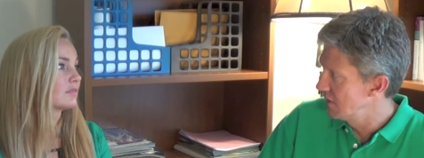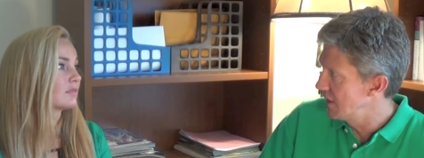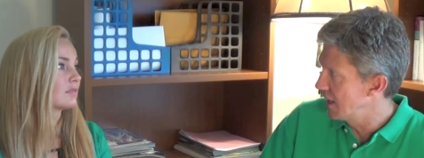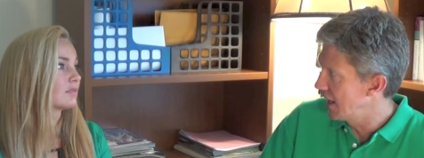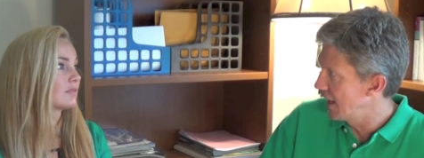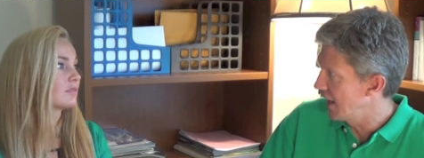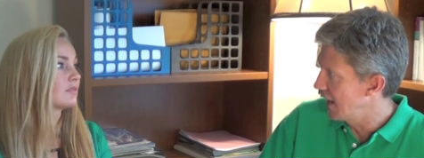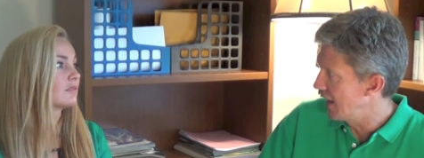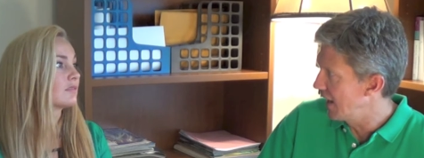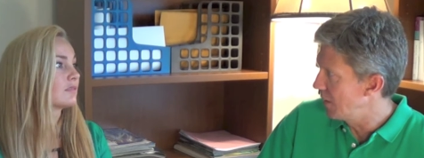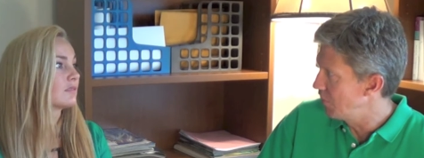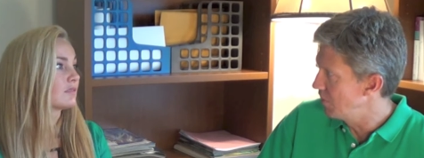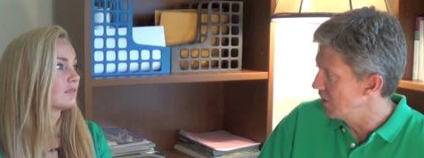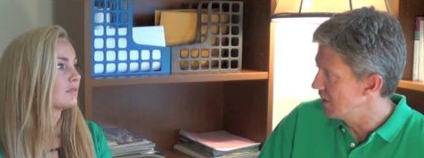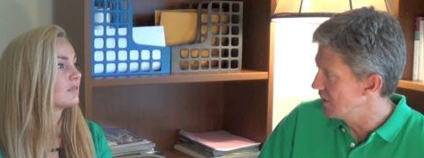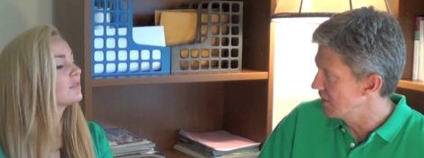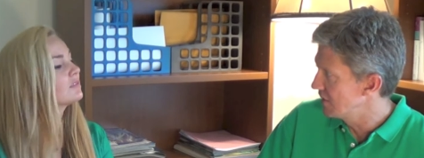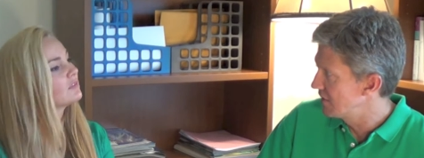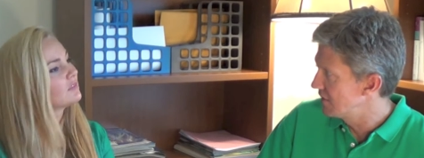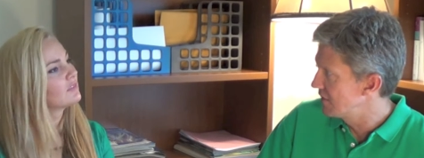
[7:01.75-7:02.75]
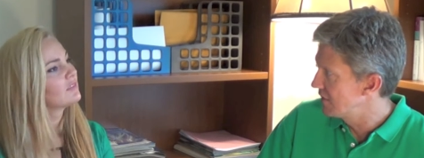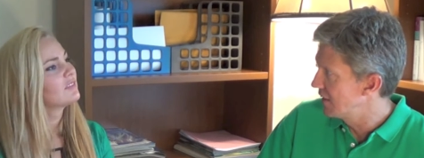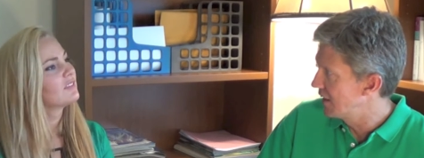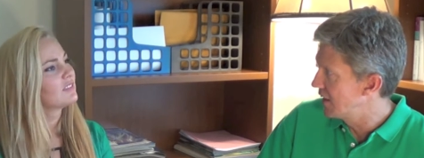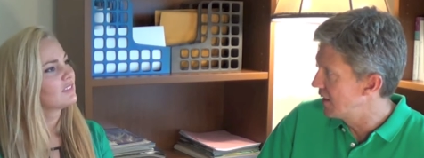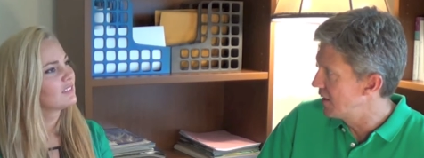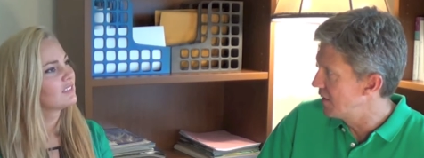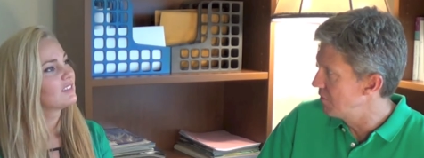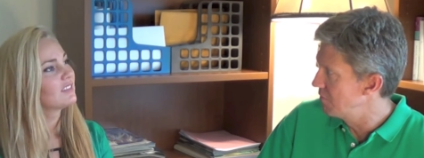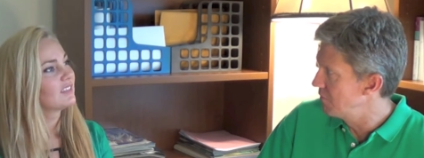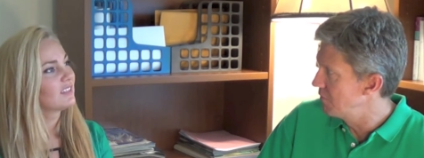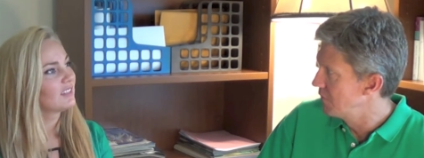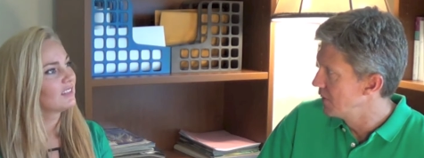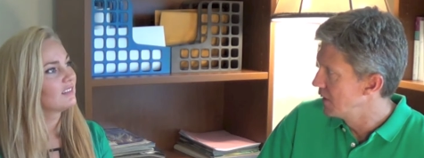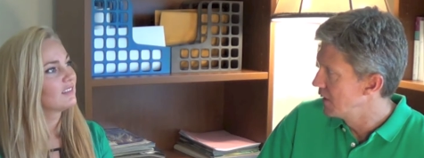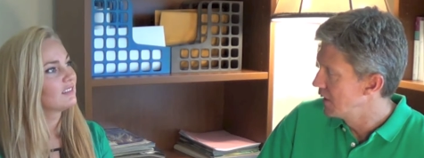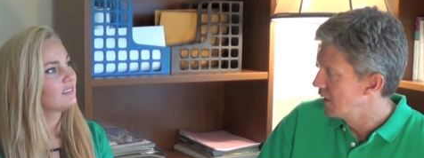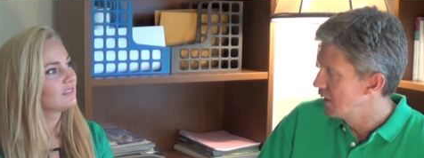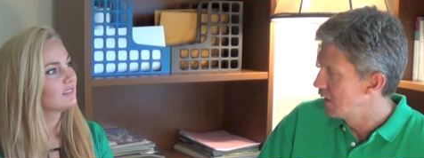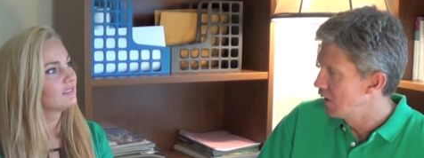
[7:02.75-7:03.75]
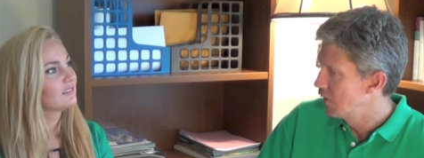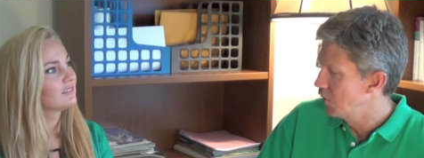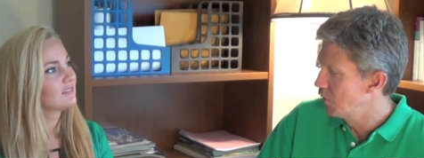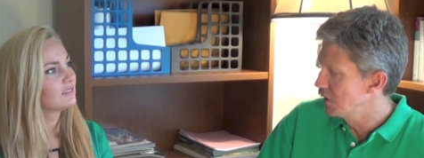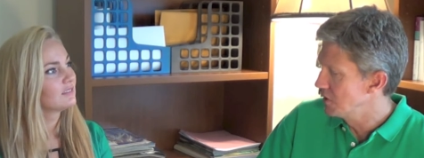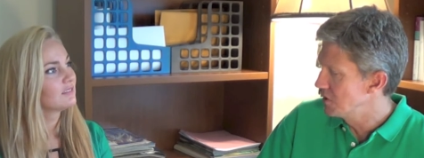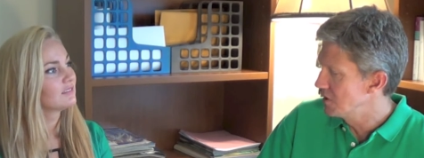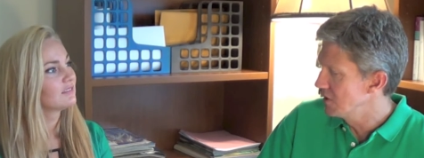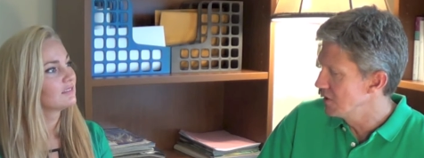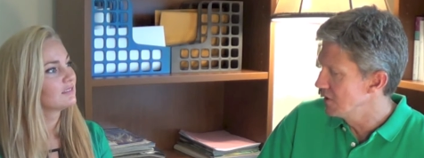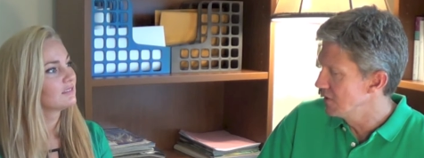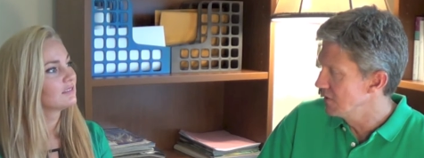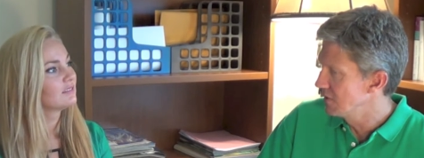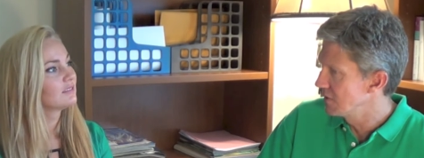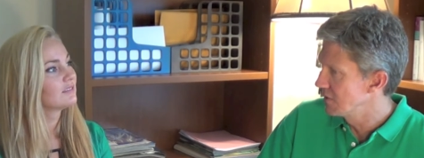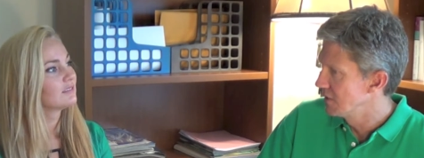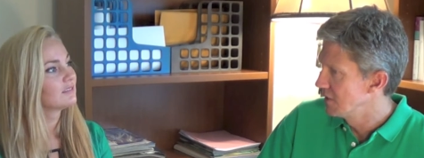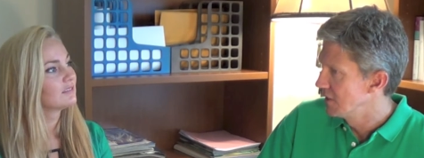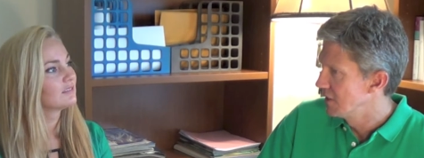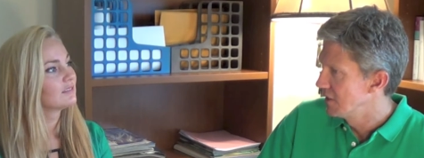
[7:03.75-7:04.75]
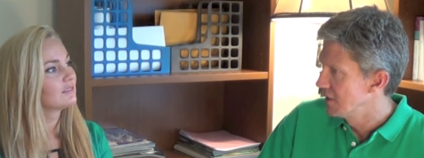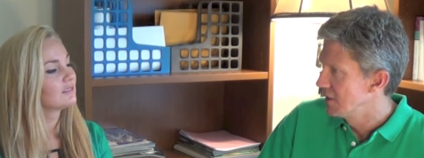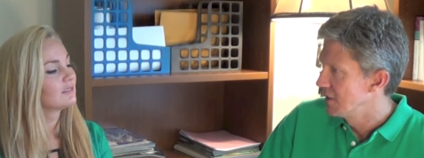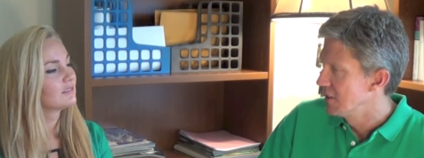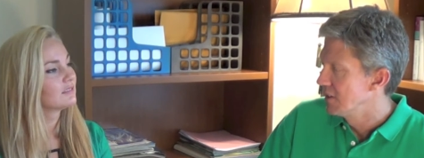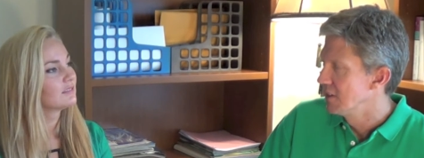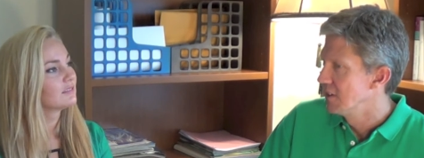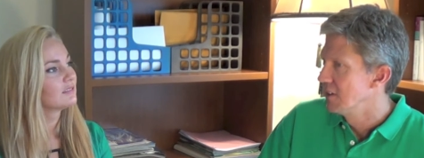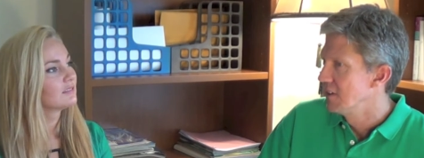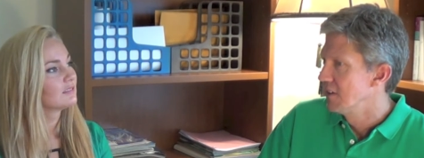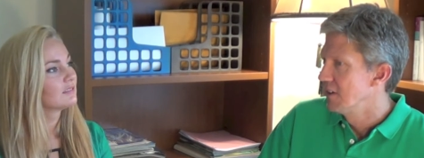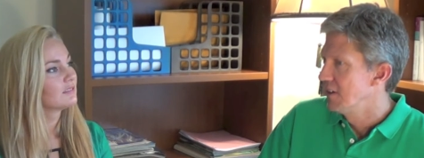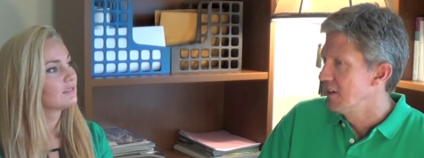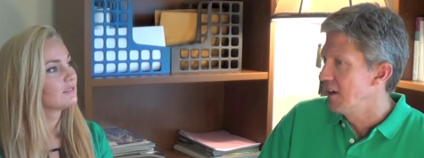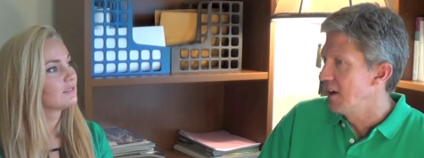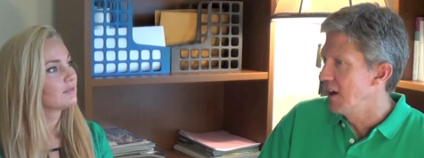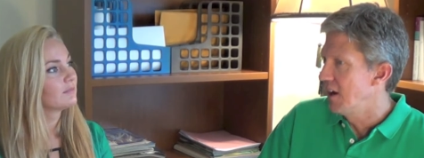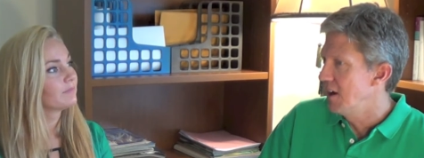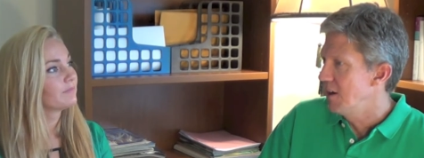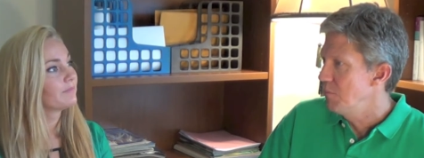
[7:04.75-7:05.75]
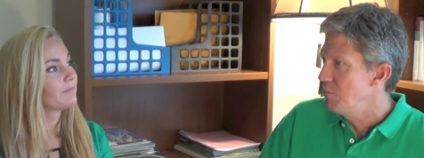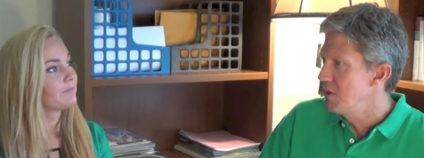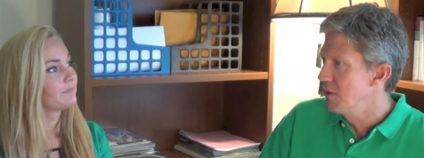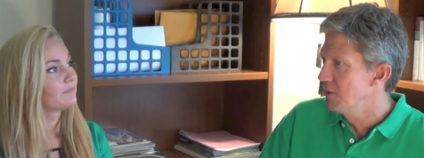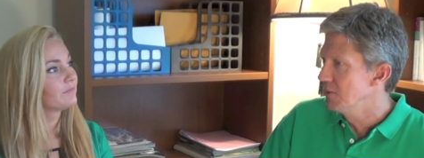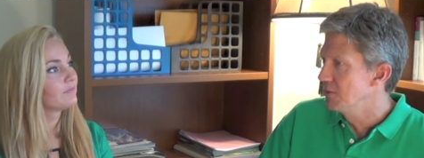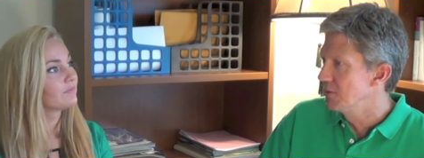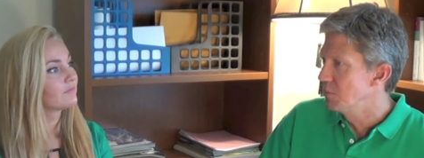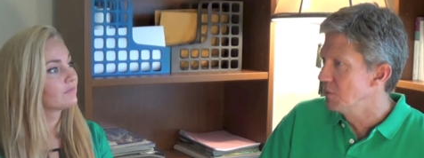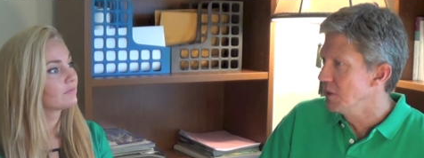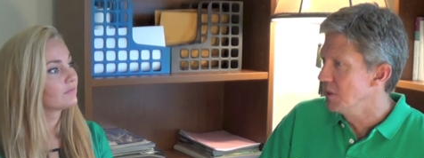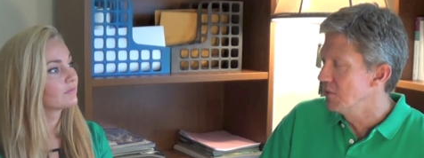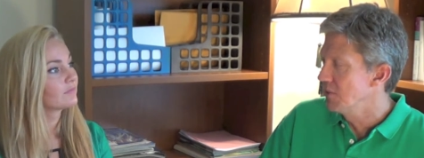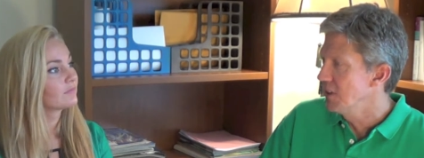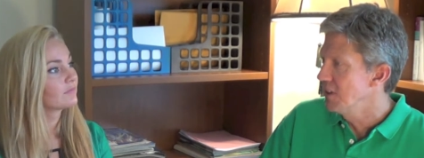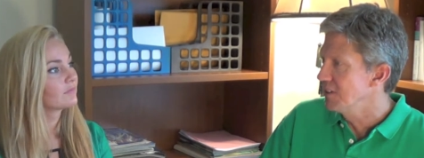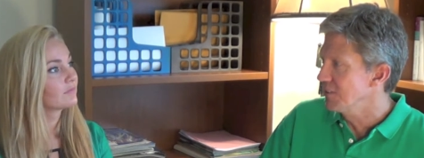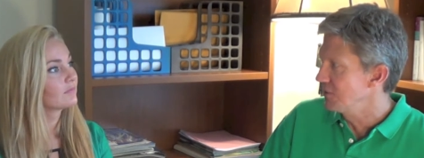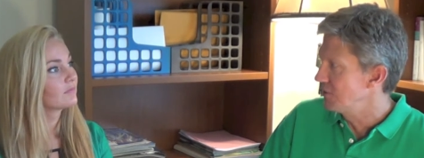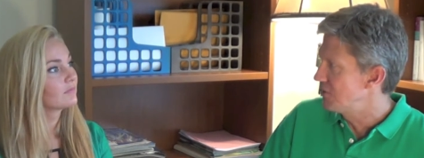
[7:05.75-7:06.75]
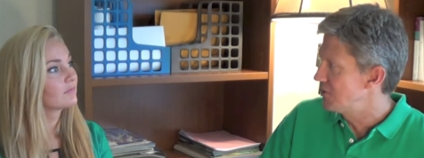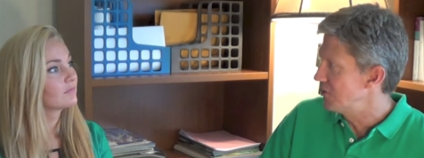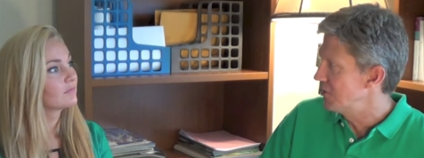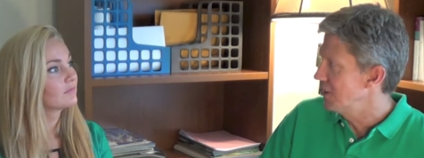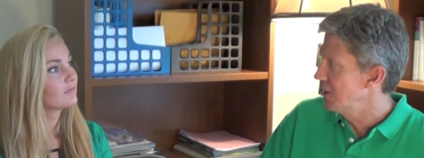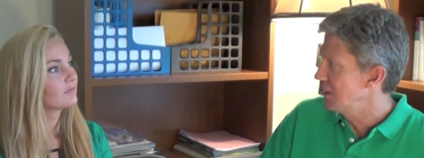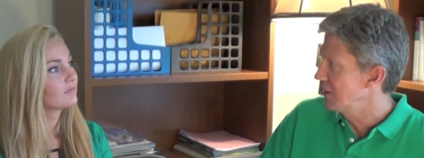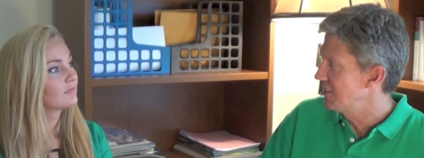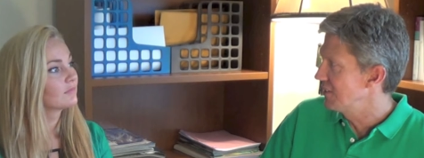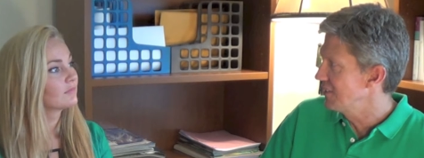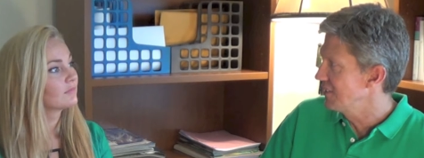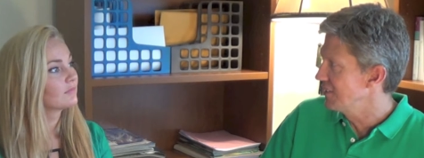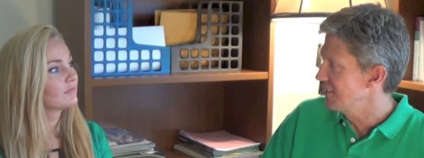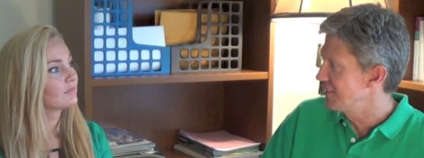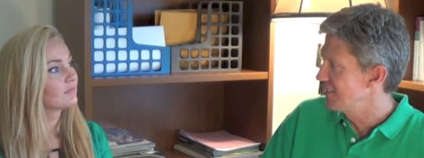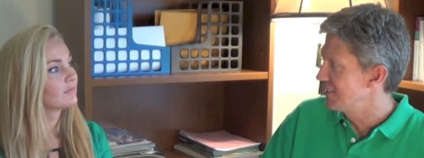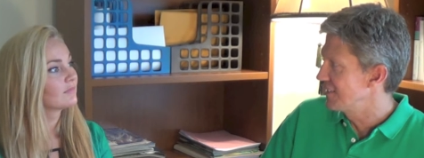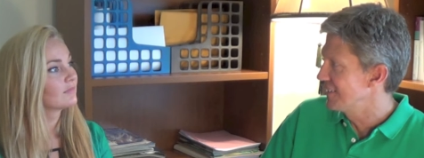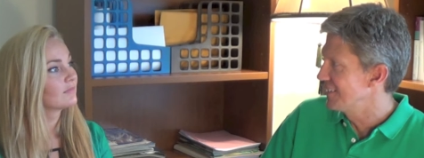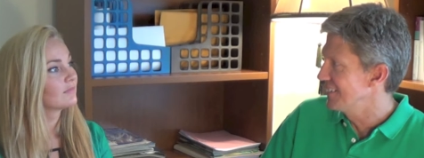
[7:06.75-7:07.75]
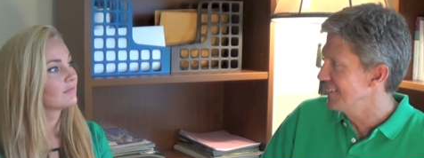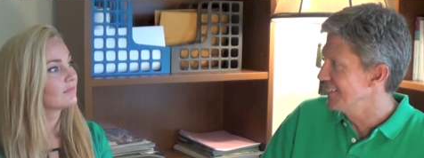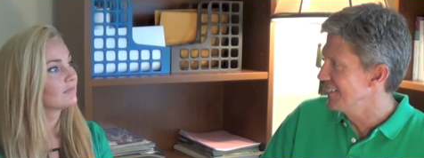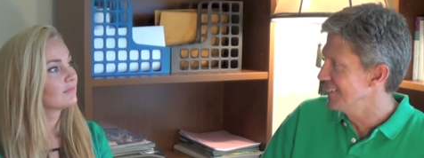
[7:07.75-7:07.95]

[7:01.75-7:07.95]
Speaker 1: that habit, which is almost, when you think of strength, is